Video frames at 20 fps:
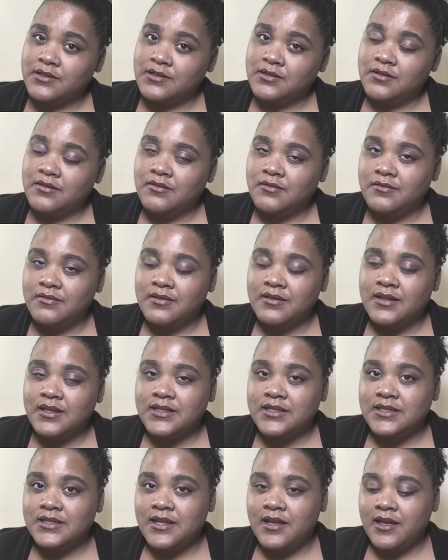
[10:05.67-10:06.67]
so
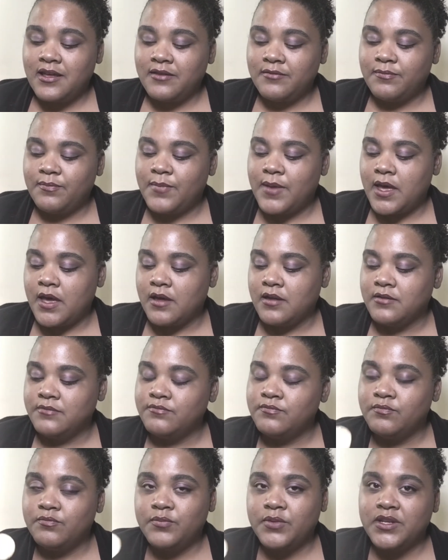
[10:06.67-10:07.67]
that's not bad.
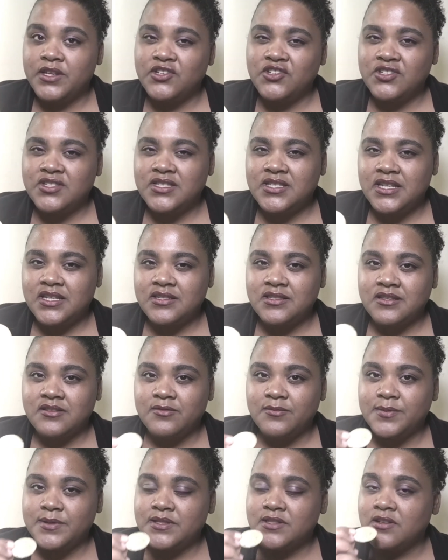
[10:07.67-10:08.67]
but it just tasted a little
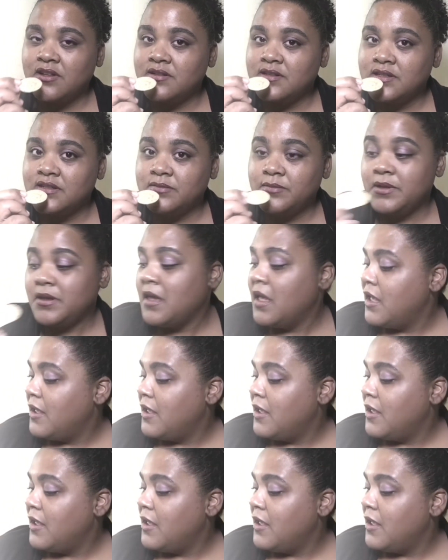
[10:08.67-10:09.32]
bit salty to me.